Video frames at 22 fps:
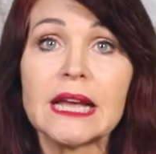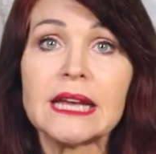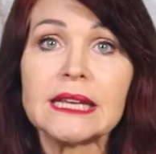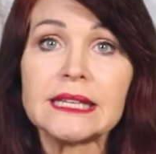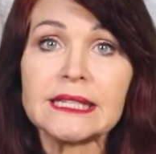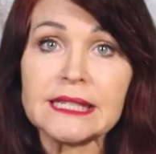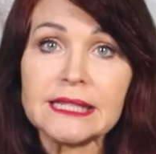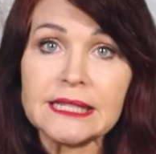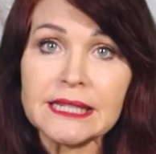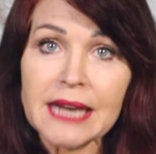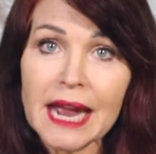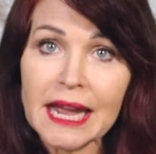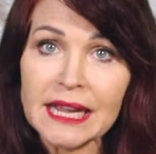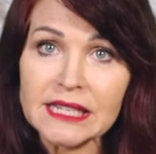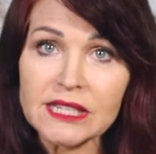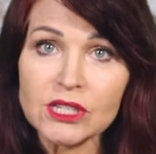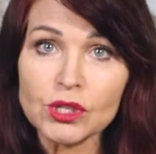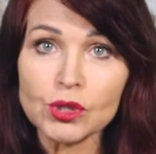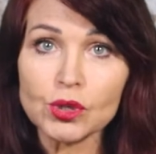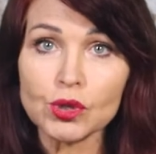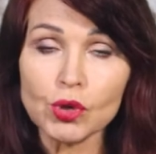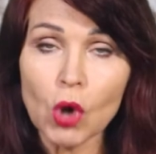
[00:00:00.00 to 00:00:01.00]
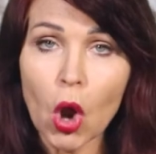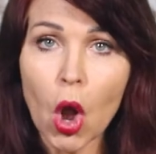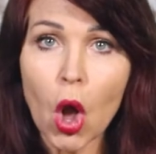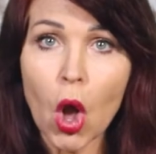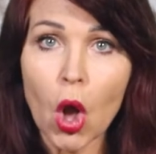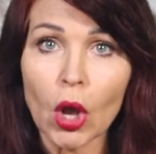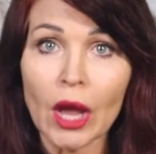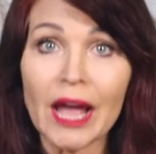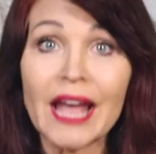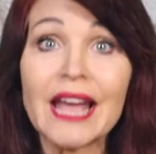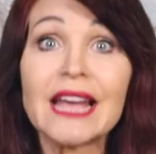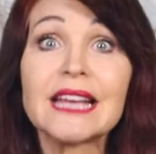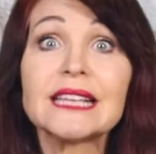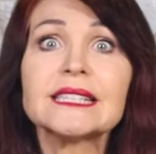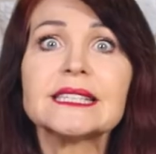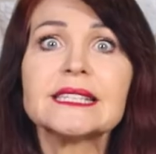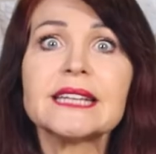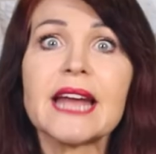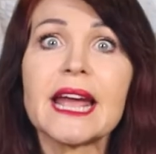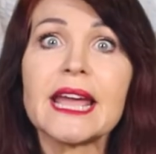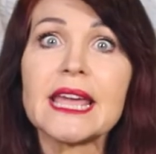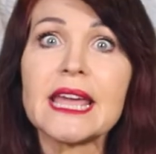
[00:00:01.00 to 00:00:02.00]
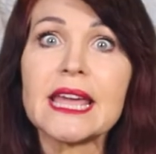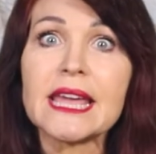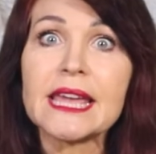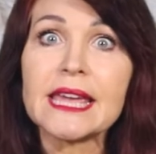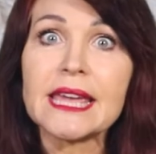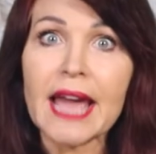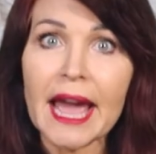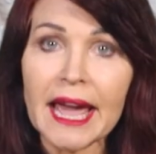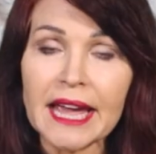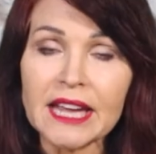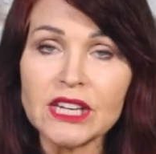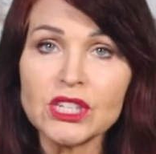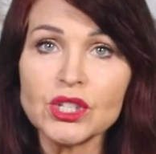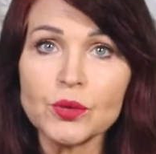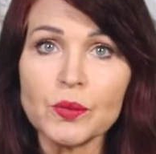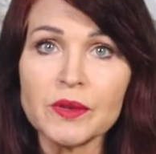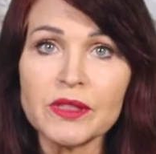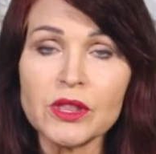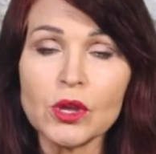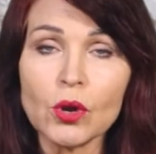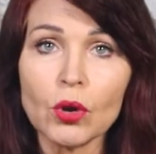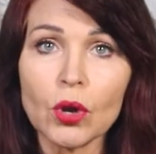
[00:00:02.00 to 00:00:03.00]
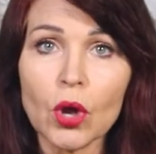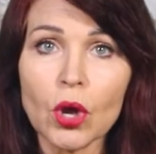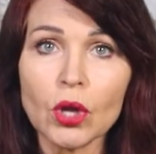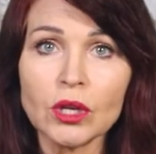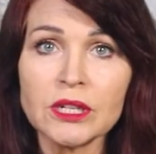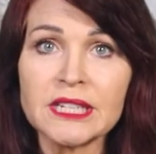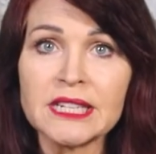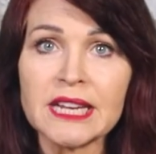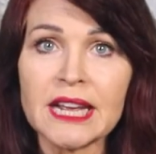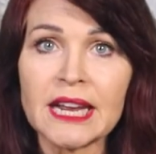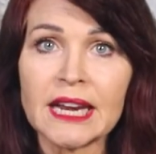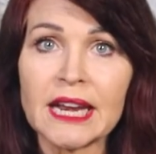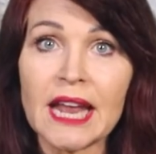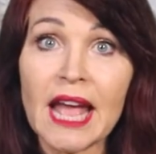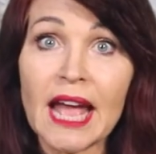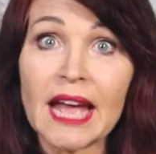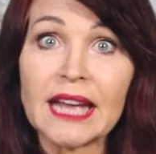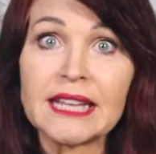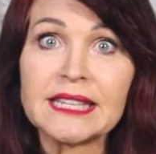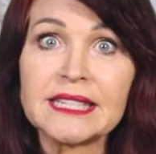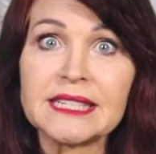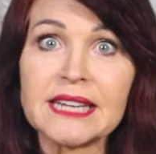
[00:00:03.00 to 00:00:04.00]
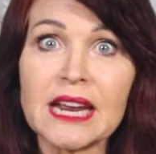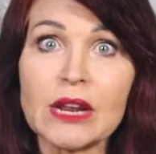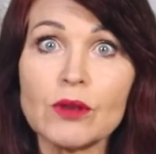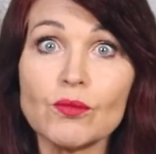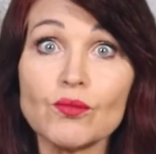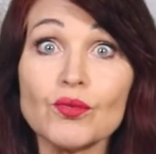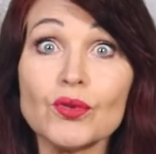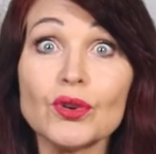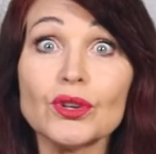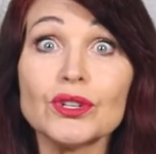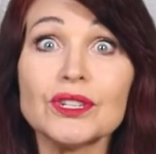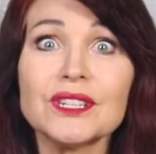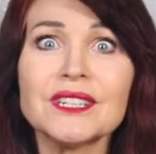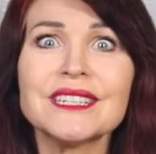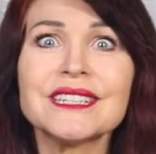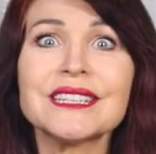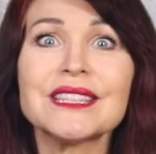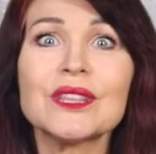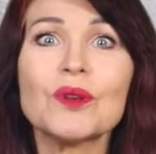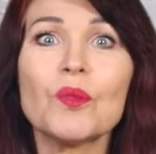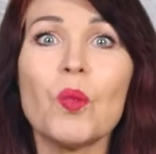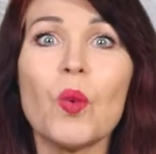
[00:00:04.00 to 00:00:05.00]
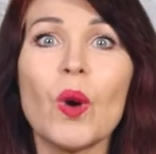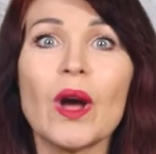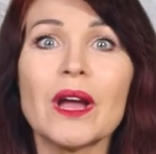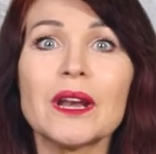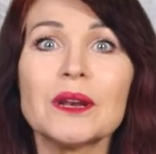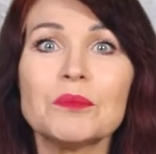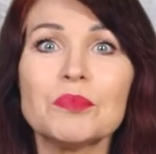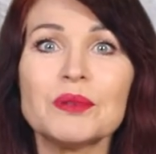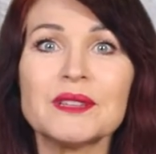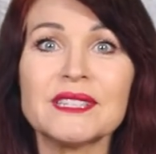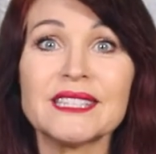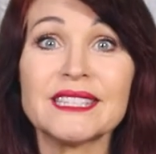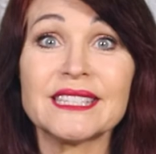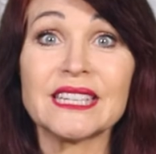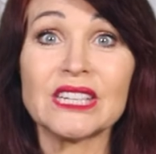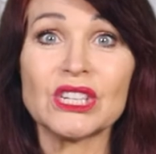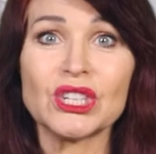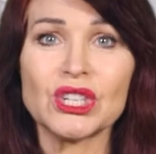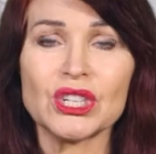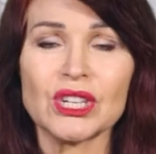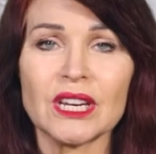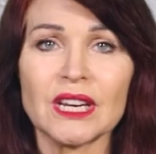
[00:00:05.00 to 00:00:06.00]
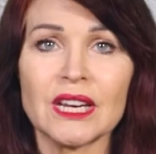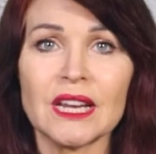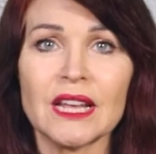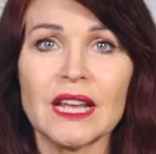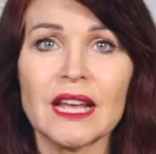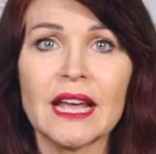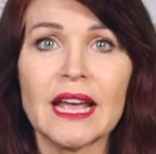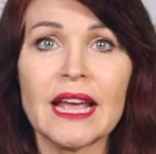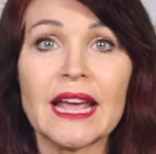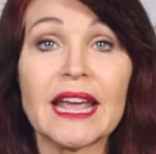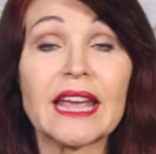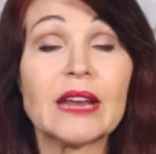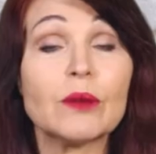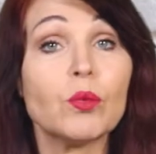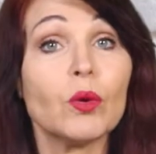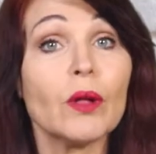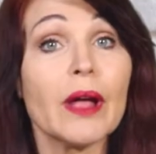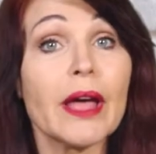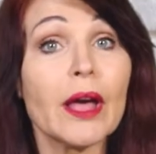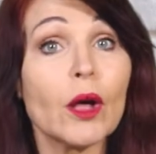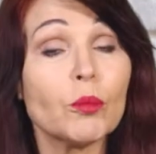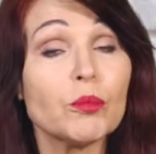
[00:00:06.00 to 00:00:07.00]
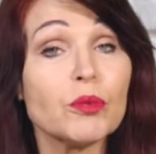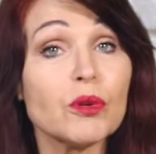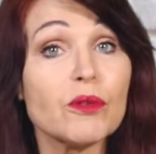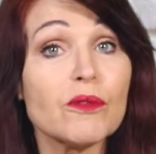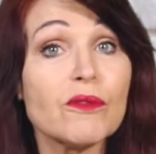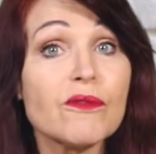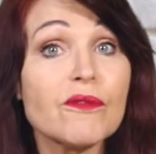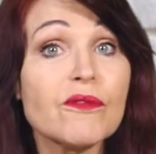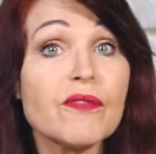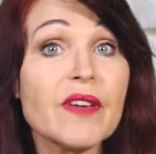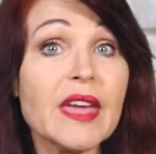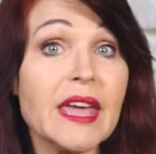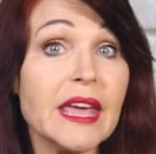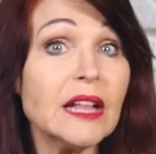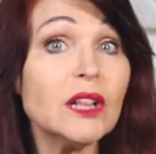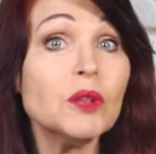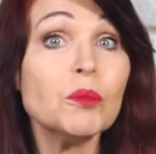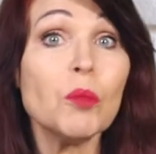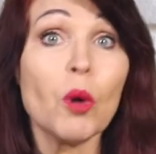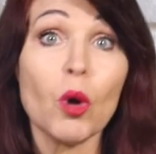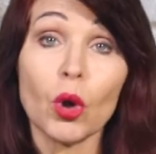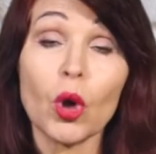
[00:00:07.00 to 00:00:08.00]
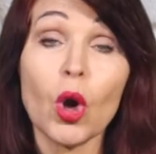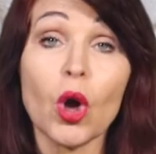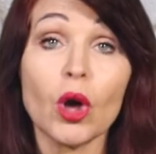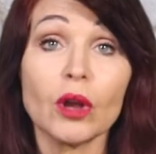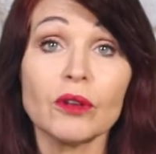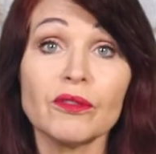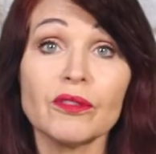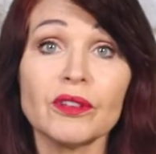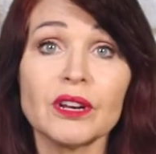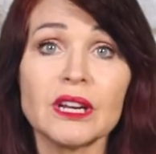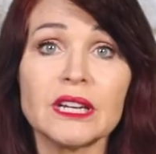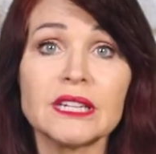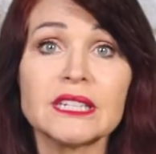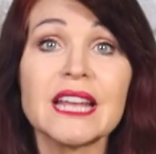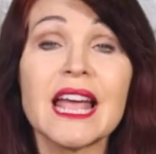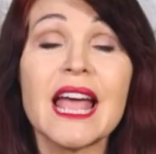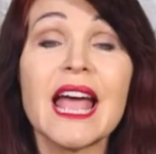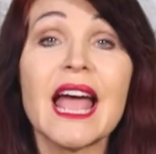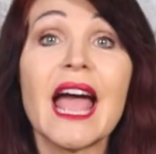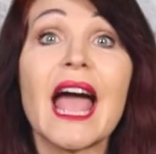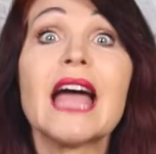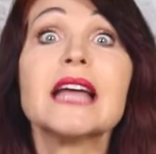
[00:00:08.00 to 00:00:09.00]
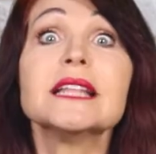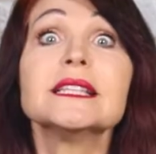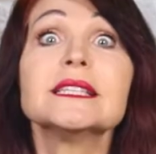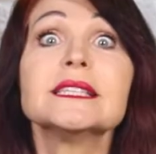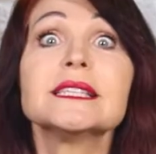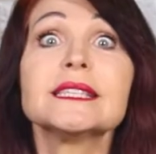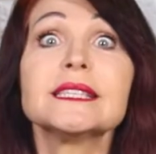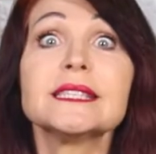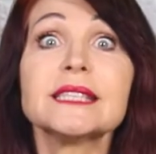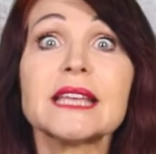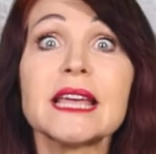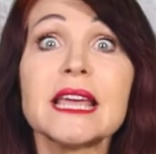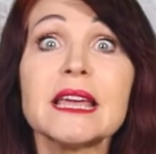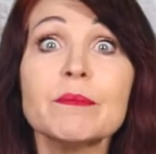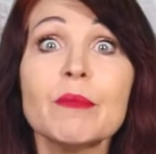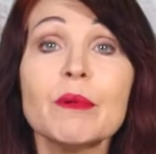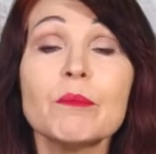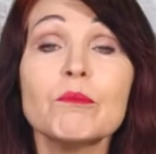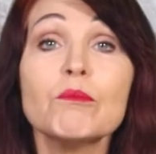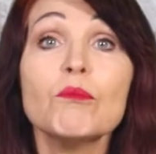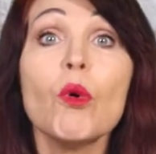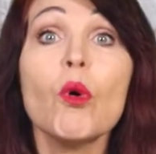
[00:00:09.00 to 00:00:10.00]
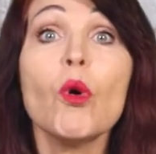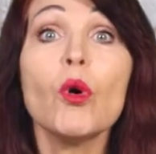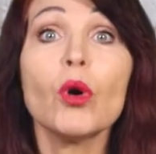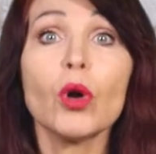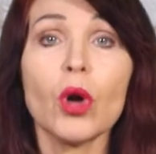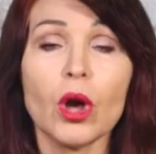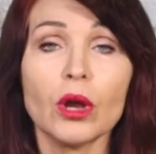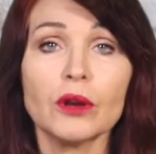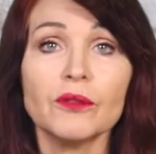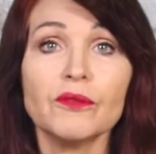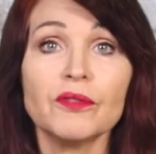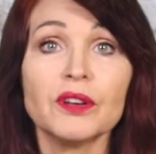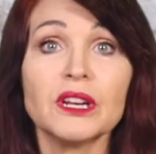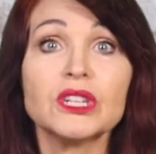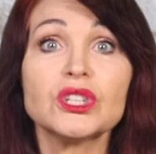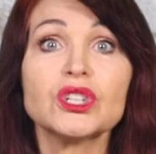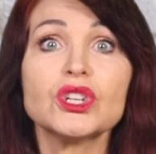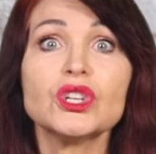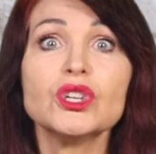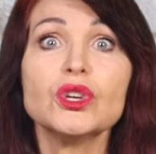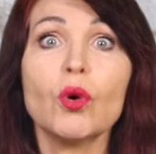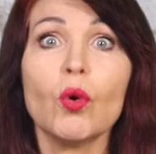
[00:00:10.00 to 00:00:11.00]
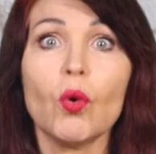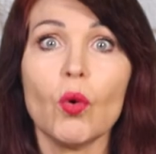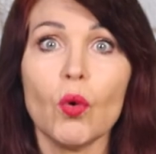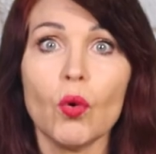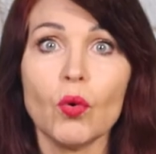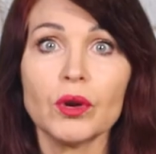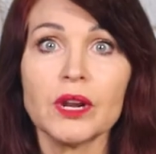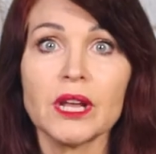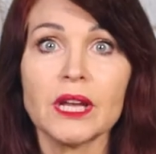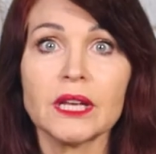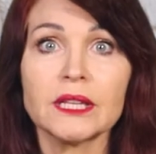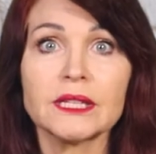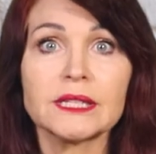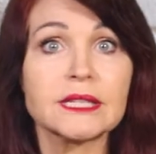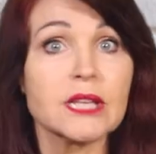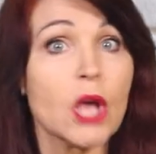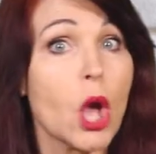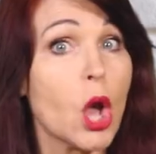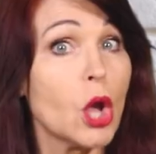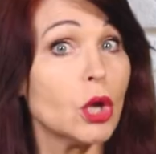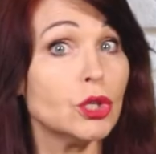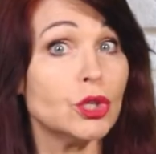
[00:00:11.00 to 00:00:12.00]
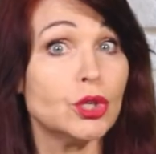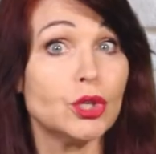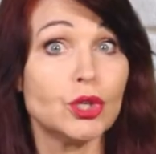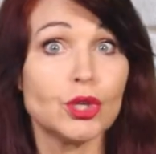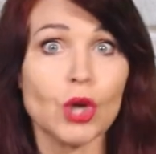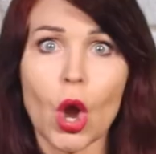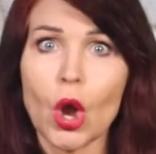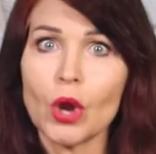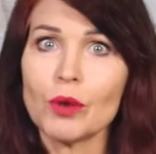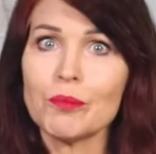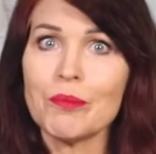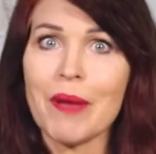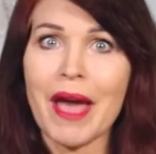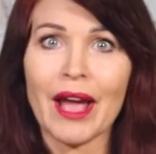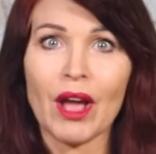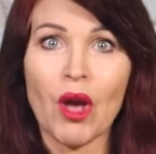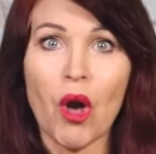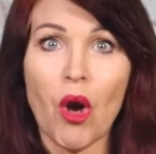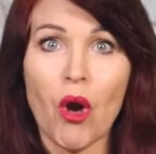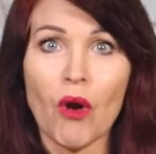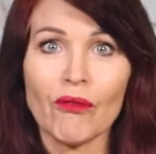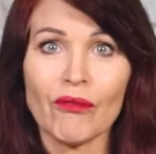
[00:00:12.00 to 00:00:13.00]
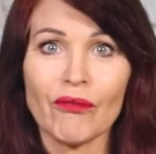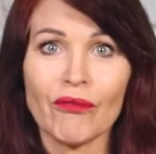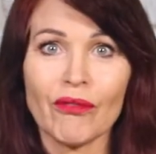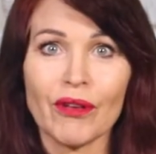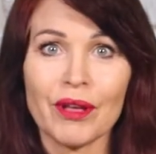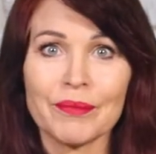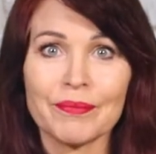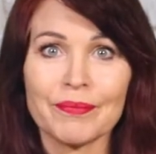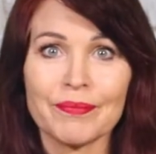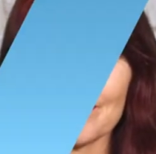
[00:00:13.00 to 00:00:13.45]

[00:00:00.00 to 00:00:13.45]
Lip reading: Stay strong, stay engaged with your content, and stay rooted to the one position. It will help you feel more confident and seem more confident to your audience. Don't back off.